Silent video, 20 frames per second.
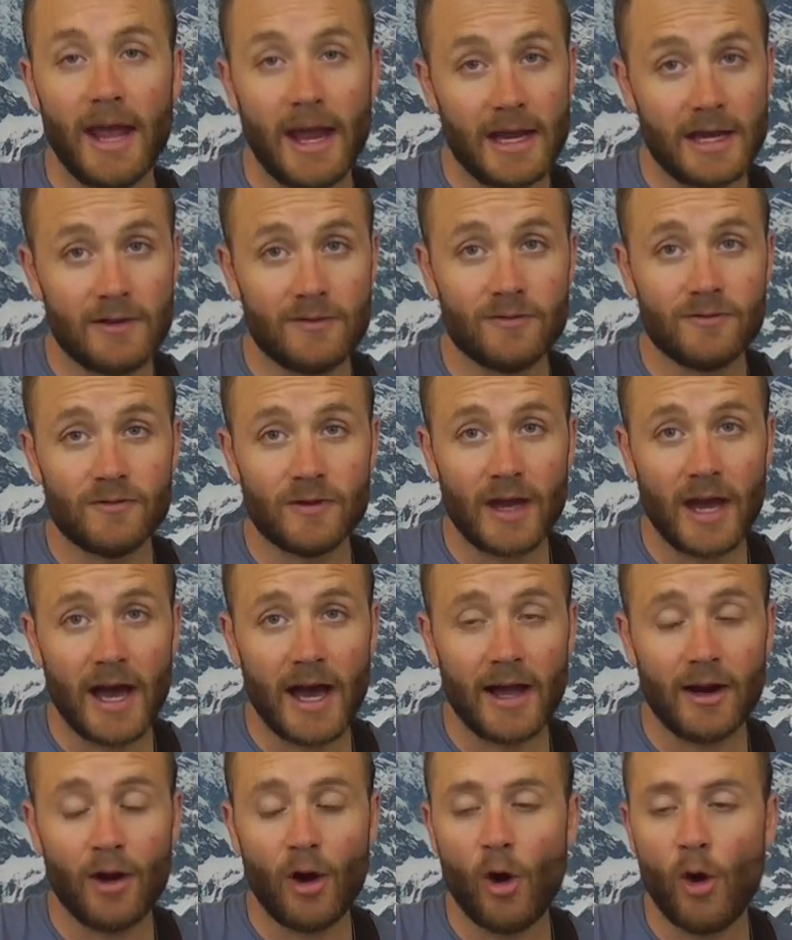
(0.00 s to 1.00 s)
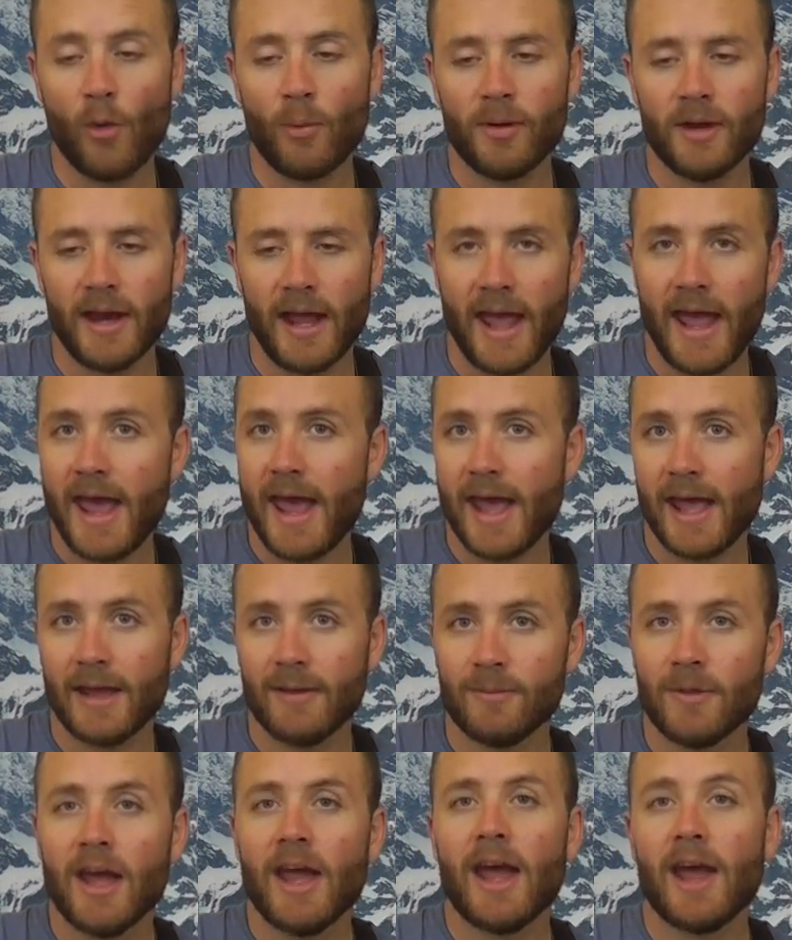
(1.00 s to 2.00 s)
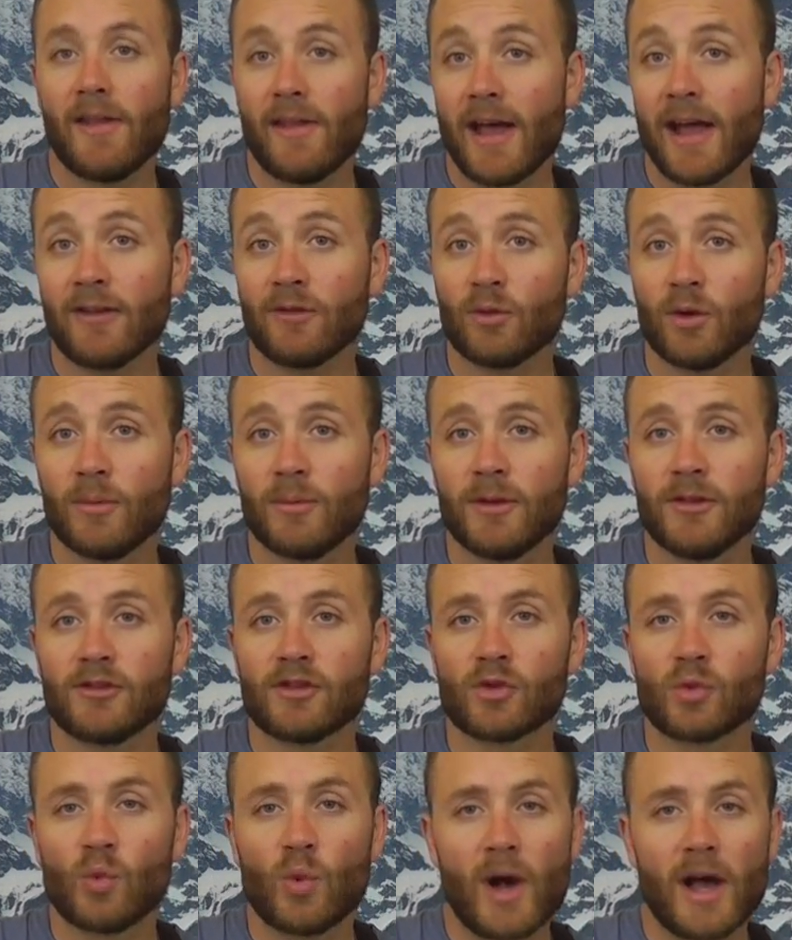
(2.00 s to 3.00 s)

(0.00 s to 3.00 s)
and you've got open A, and that's what Mr.